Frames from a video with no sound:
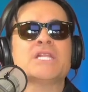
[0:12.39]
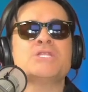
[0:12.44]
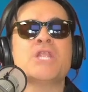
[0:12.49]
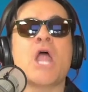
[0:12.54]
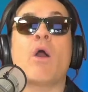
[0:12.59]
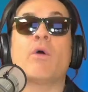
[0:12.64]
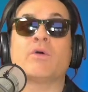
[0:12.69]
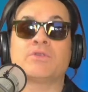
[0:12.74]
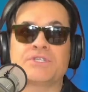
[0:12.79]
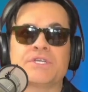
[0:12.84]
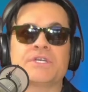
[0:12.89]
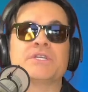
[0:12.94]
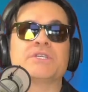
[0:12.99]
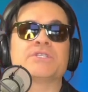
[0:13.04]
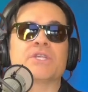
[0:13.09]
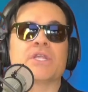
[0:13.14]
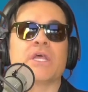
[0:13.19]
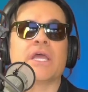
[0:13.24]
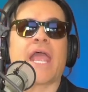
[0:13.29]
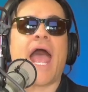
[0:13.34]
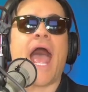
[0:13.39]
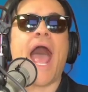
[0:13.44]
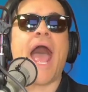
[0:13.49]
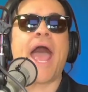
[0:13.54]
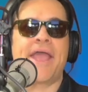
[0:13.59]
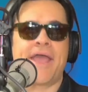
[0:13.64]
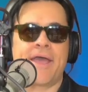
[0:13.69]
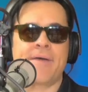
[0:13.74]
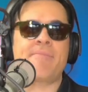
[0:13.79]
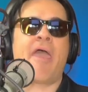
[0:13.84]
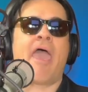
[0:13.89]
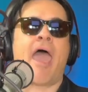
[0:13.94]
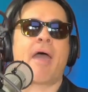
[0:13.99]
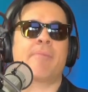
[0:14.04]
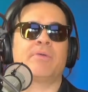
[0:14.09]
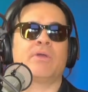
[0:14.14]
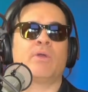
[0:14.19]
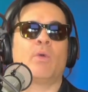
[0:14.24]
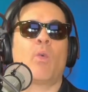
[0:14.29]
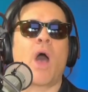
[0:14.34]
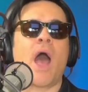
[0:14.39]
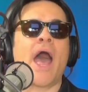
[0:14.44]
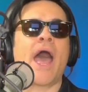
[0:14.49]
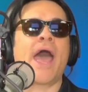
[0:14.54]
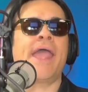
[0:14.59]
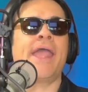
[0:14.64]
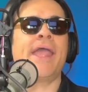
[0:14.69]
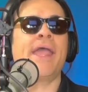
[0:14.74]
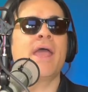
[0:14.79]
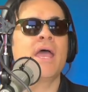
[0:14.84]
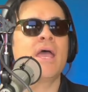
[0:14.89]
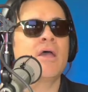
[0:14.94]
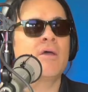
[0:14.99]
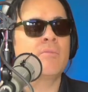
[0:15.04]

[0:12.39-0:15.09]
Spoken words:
No, seriously, I am happy. Why?